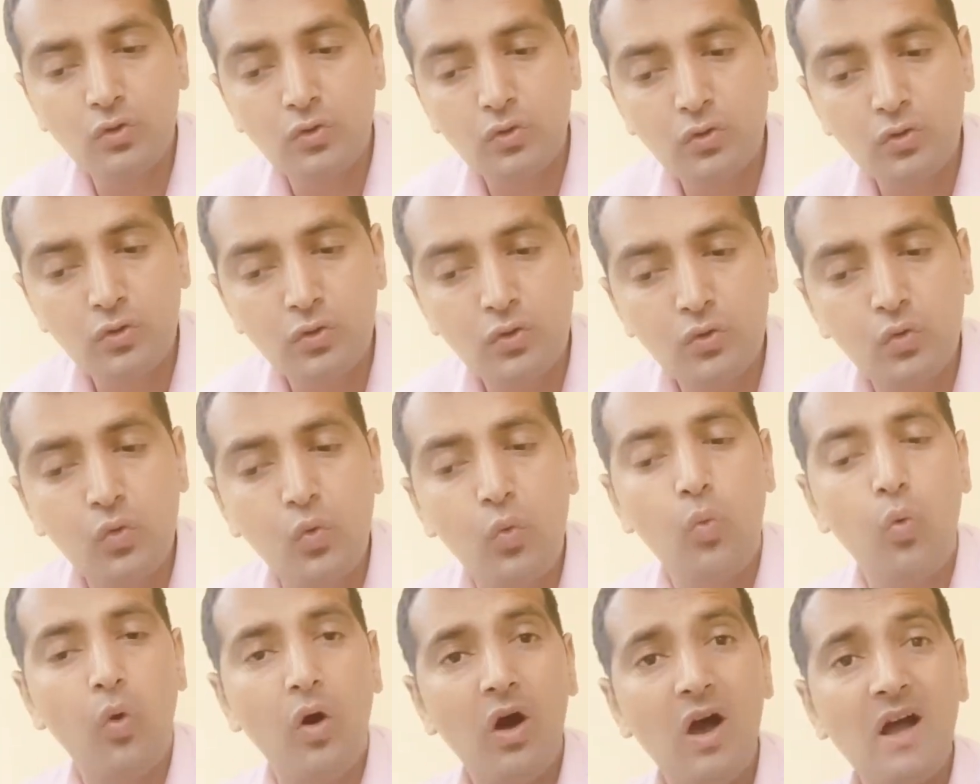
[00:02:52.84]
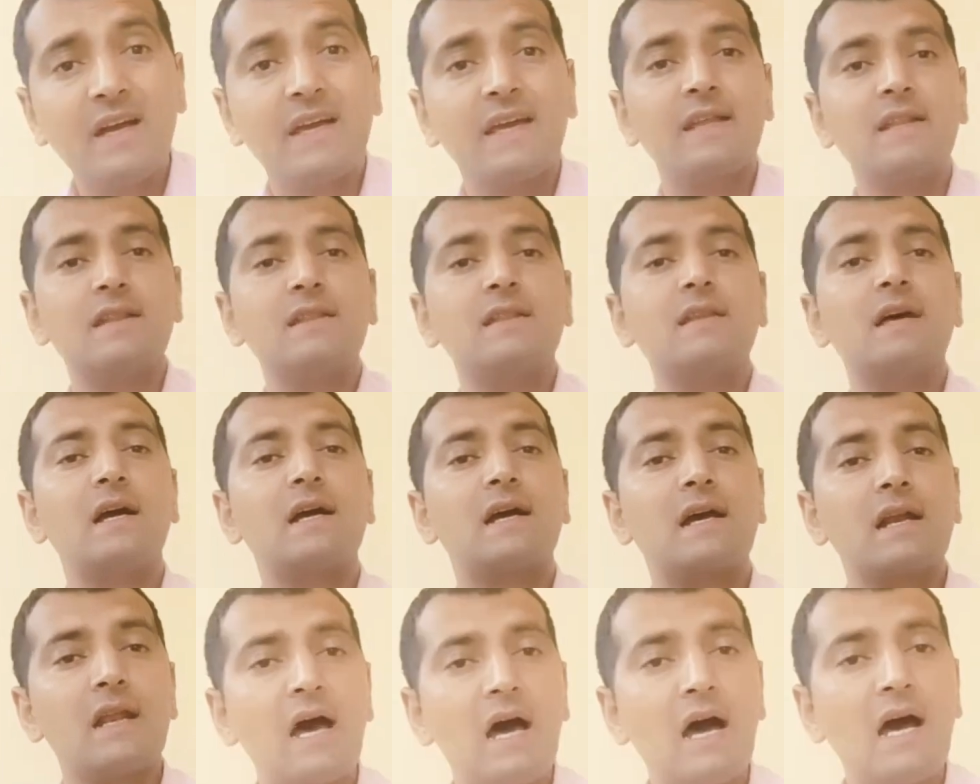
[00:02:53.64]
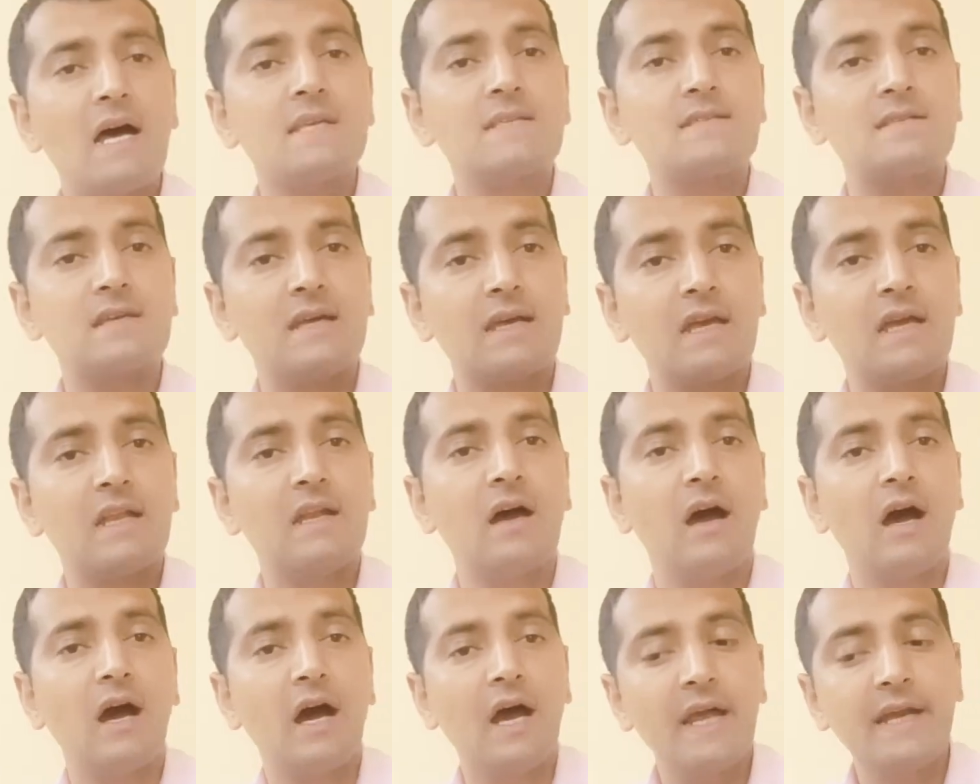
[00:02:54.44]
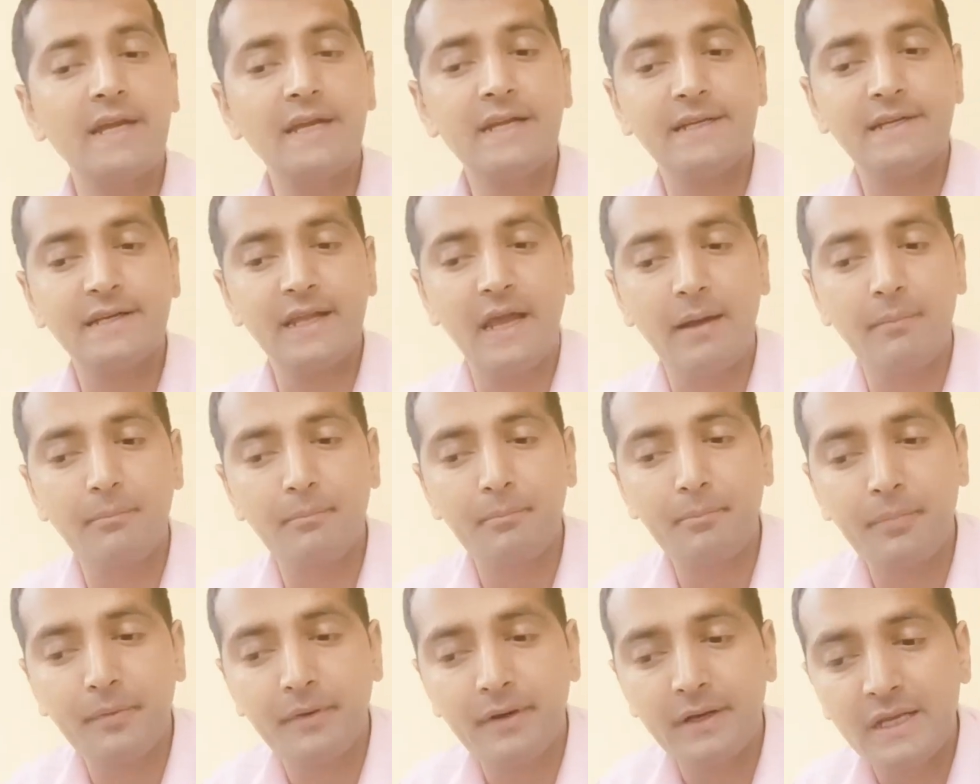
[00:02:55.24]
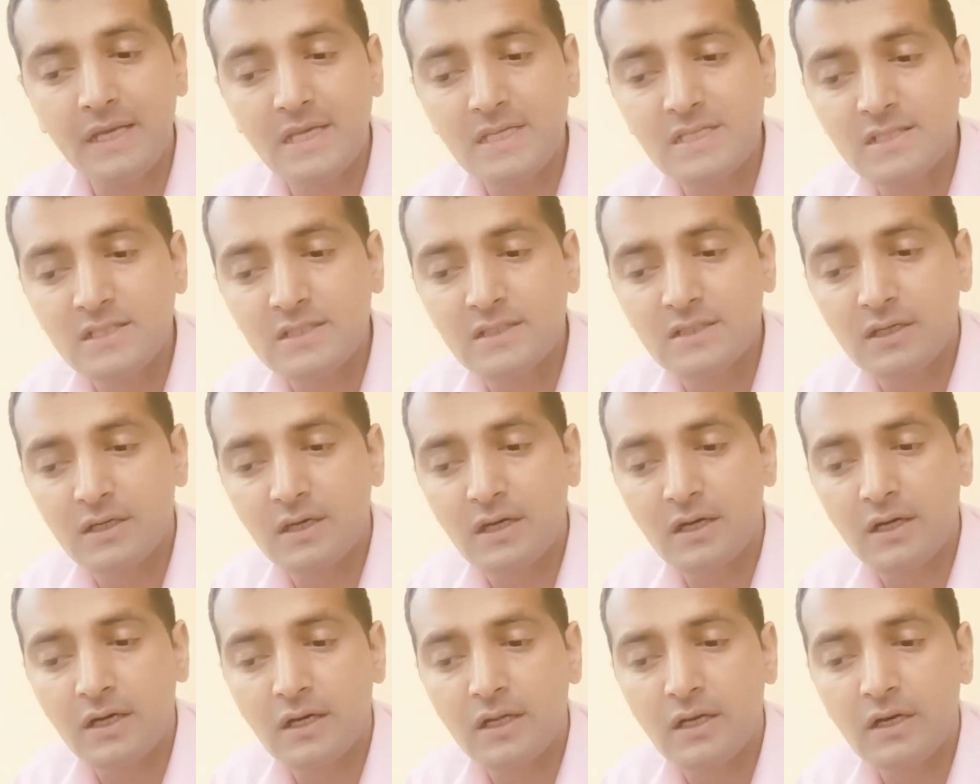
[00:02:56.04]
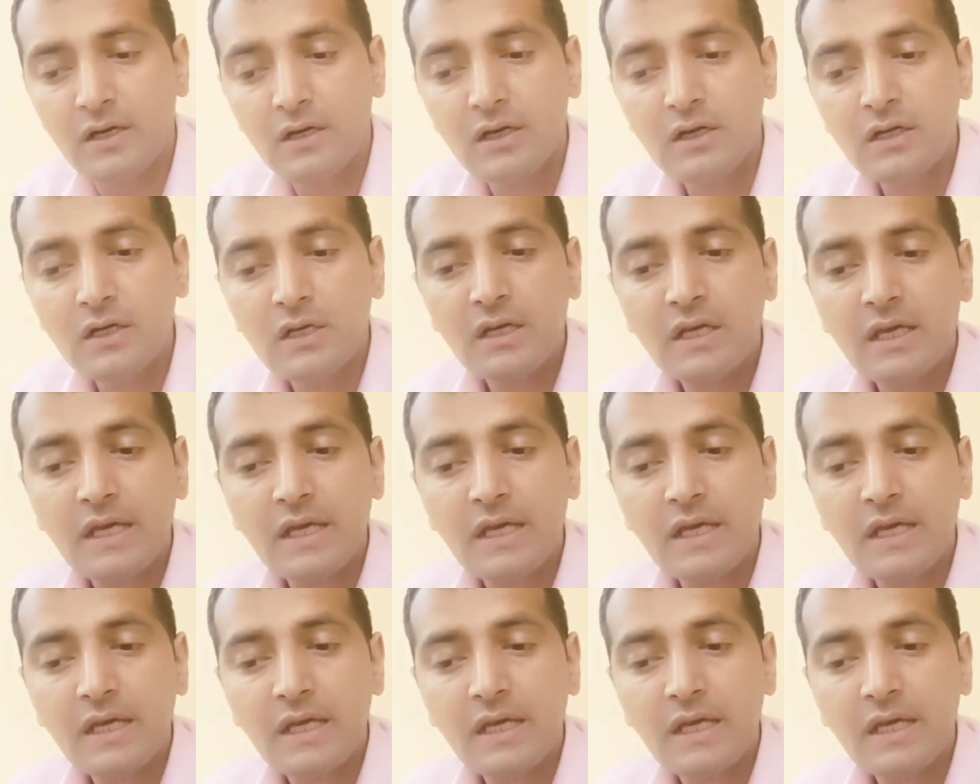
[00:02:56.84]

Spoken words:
to work in the glass and high temperature